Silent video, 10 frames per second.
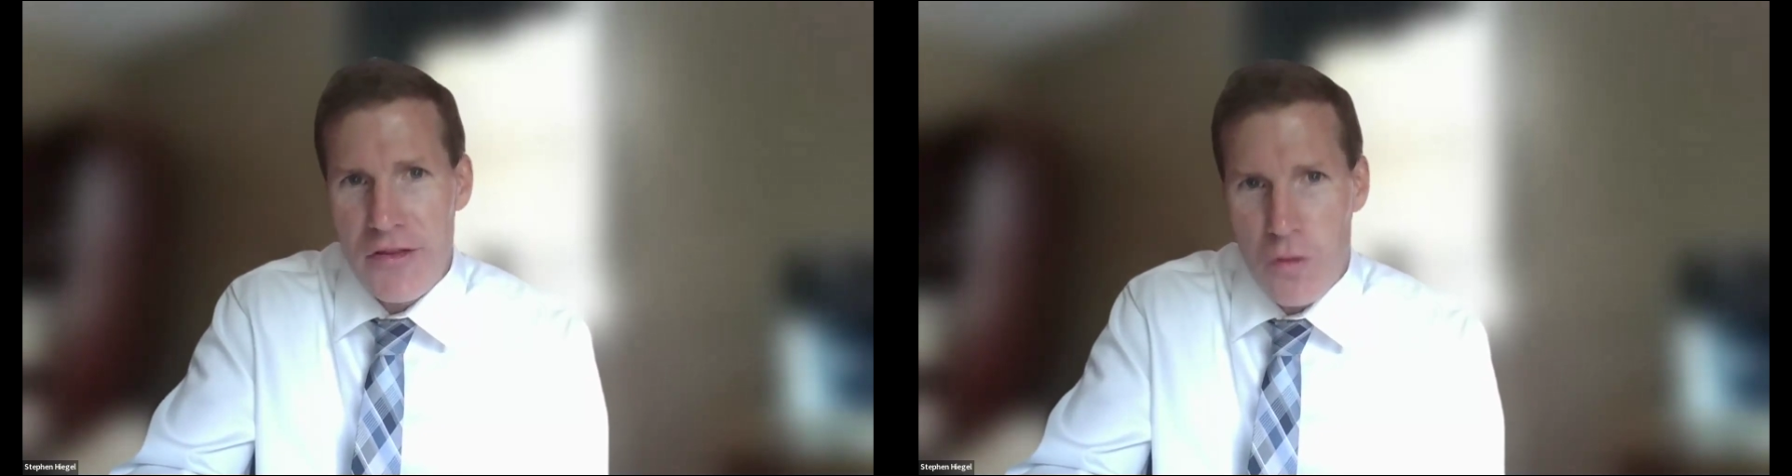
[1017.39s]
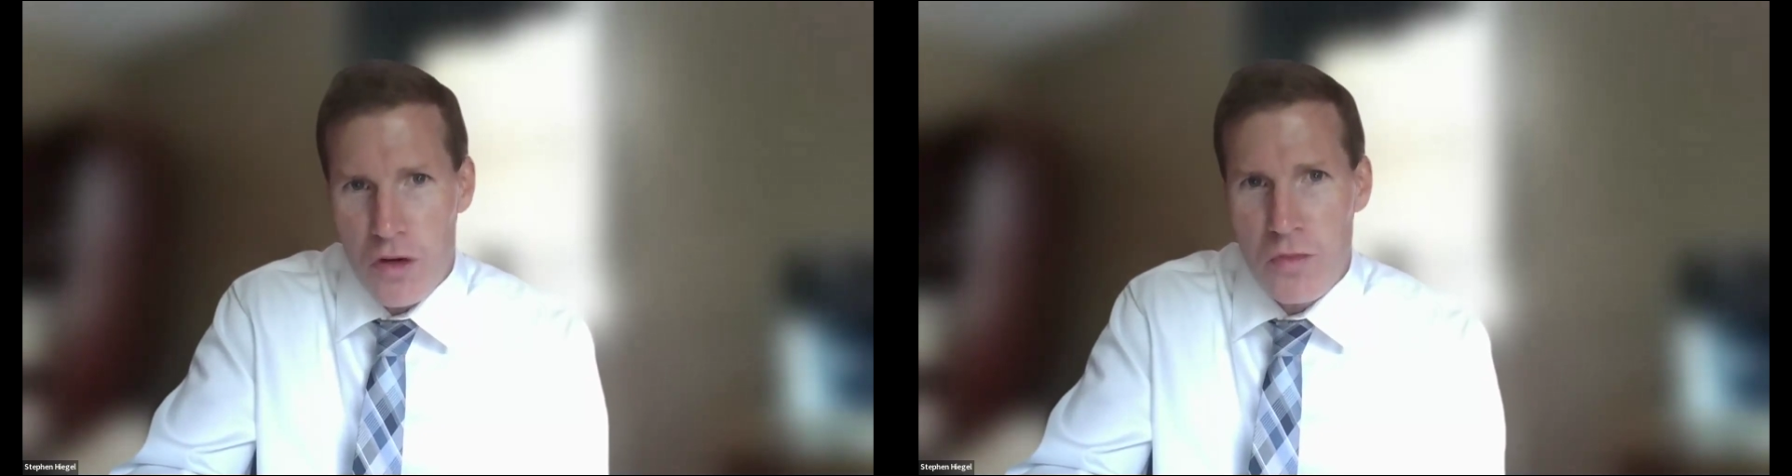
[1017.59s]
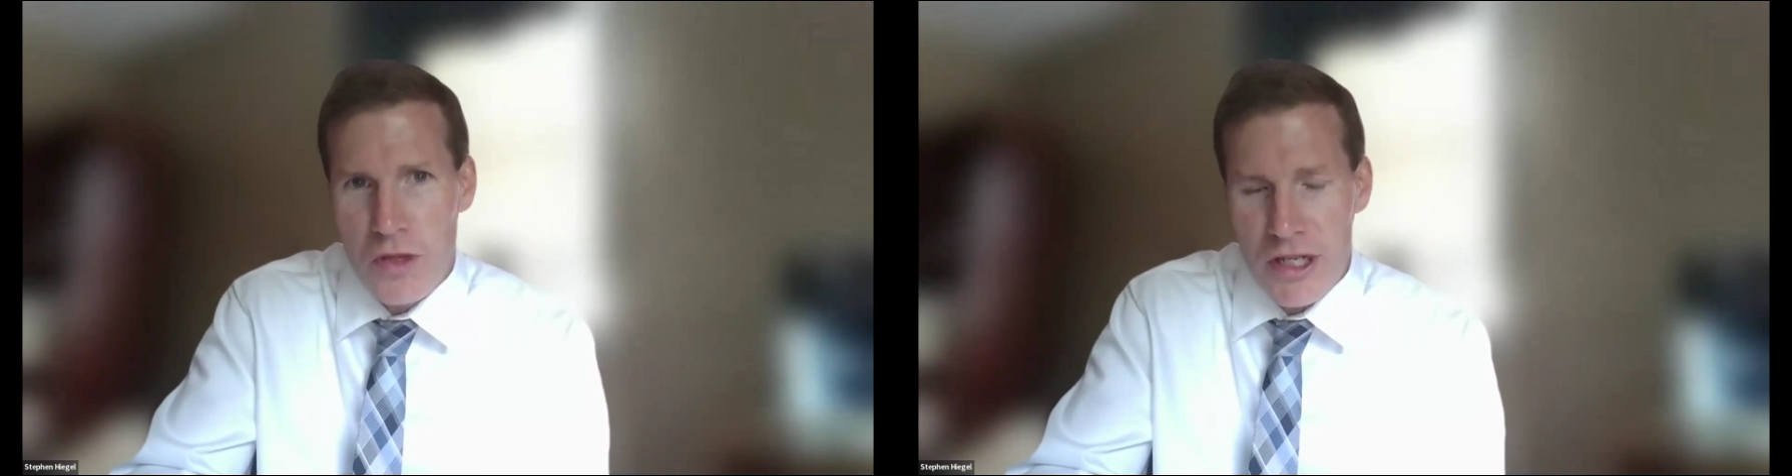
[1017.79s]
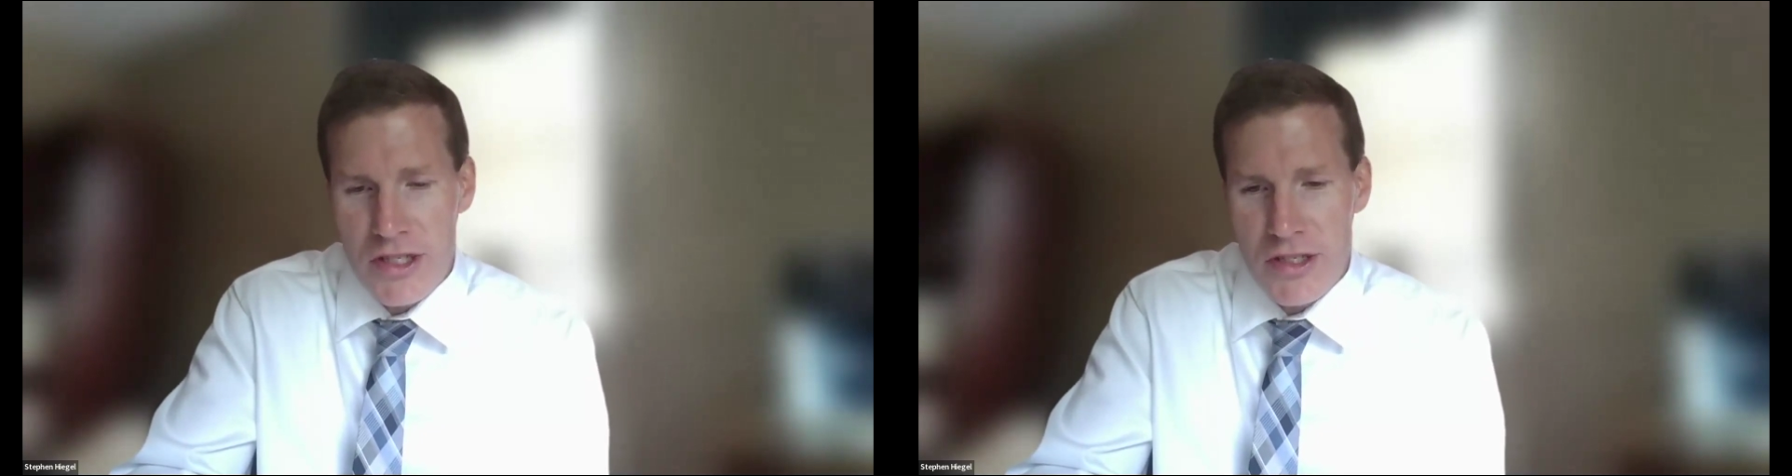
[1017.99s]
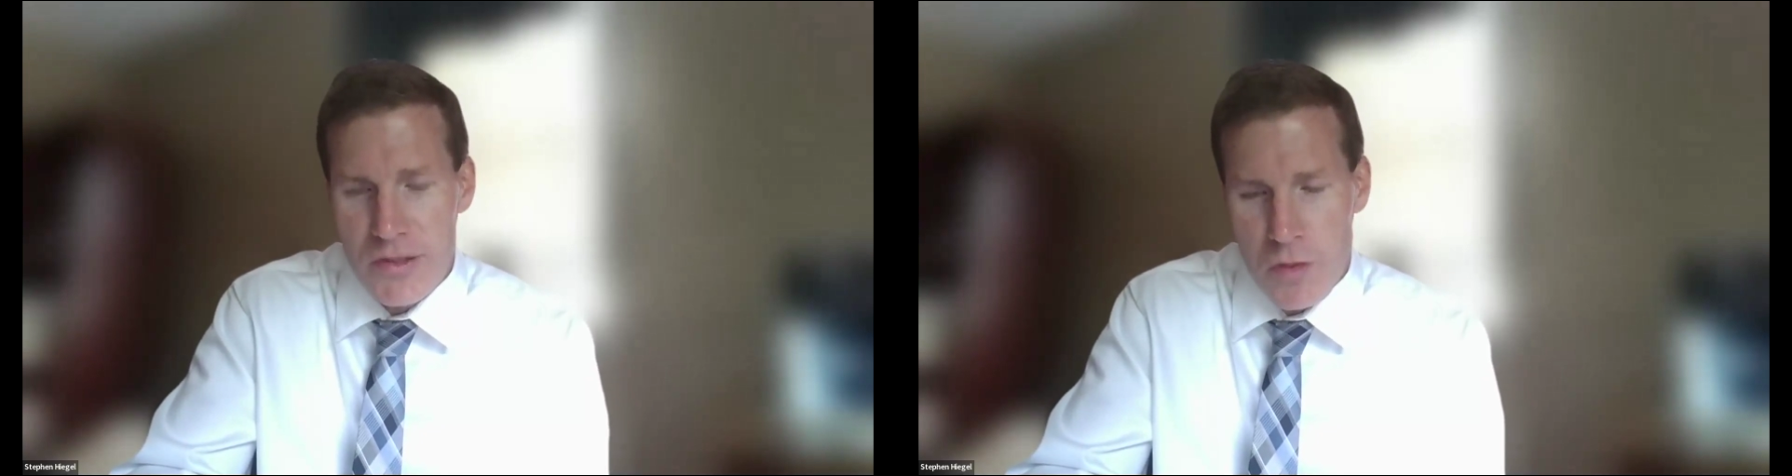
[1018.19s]

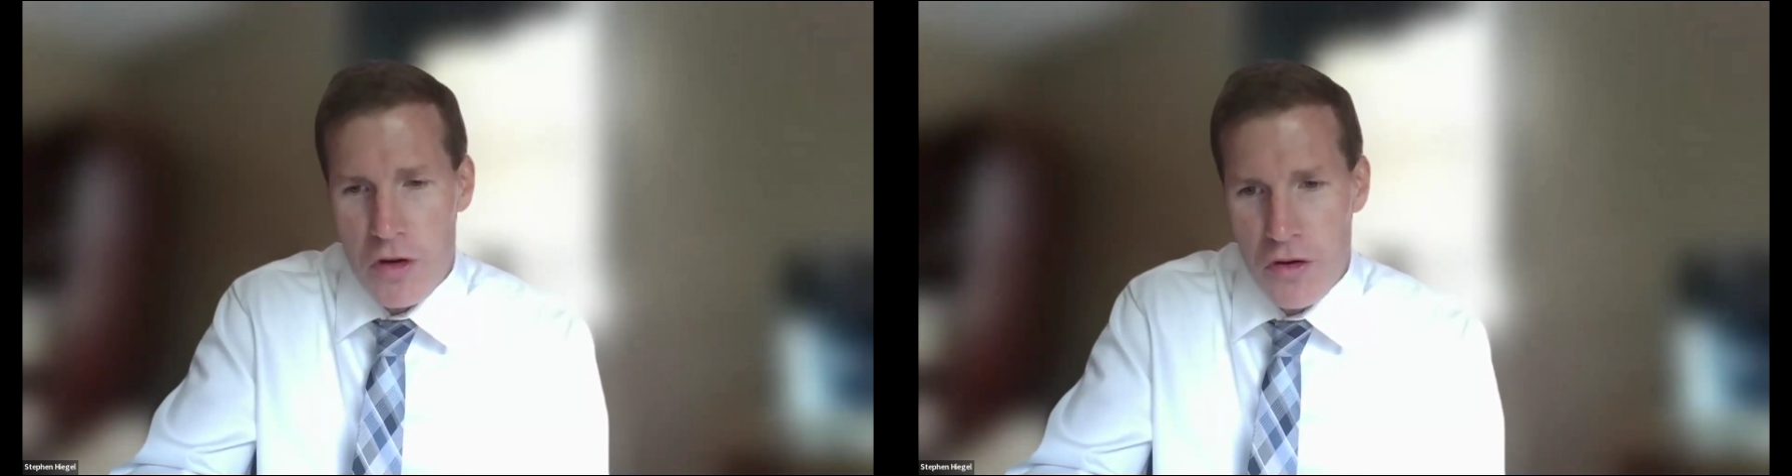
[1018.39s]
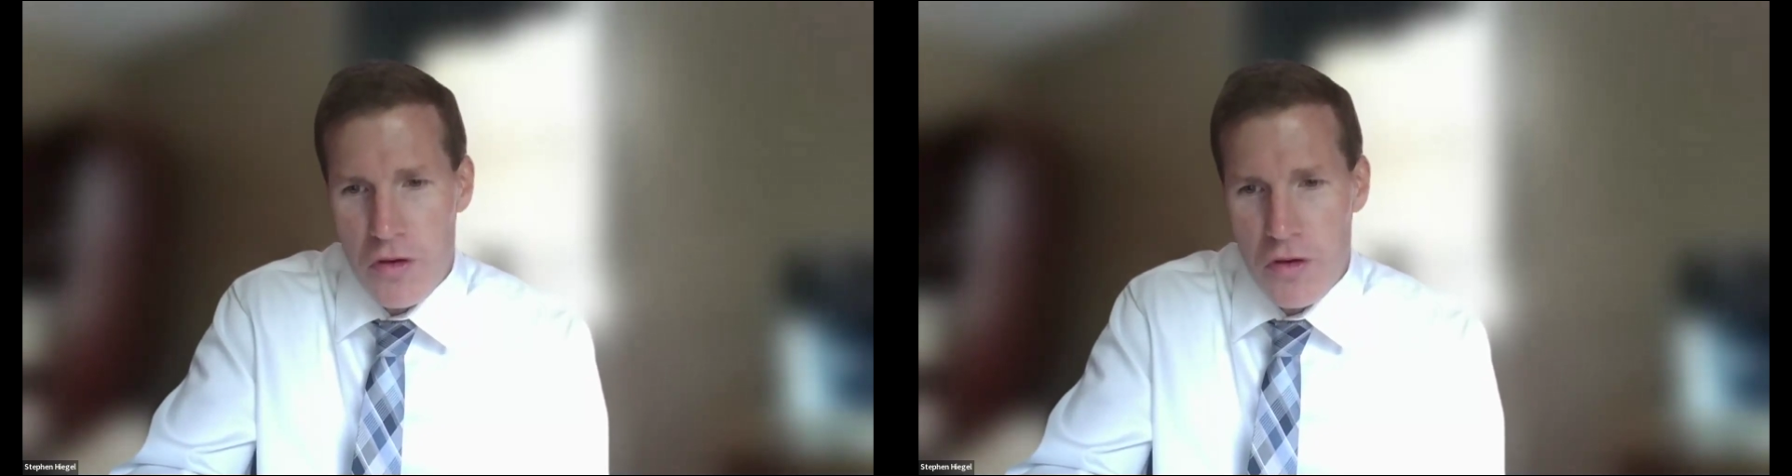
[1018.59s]
workplace partner